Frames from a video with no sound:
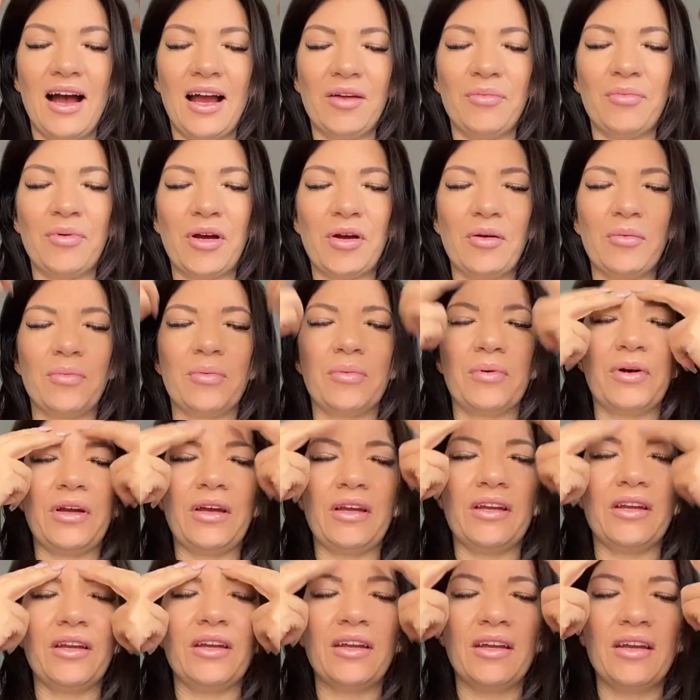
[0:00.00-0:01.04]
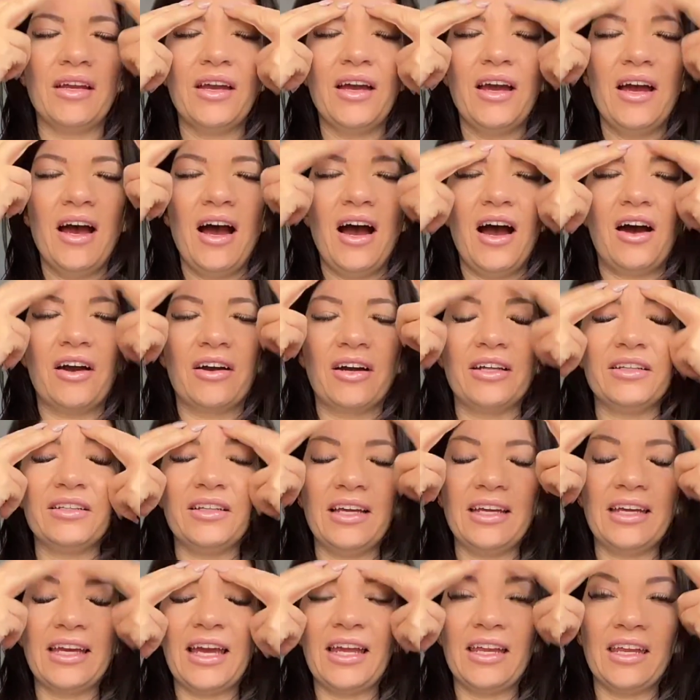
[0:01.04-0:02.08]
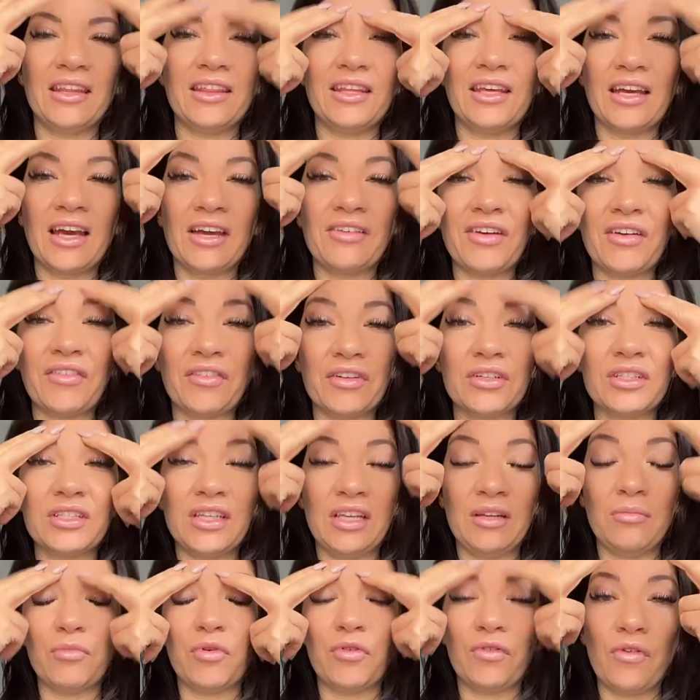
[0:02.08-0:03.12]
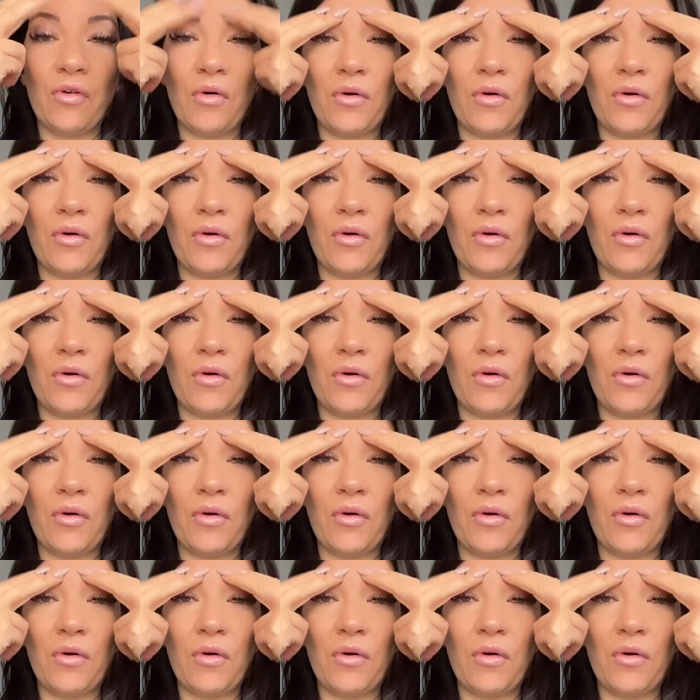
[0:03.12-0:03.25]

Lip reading: Eyebrow point are unlike anything I've ever seen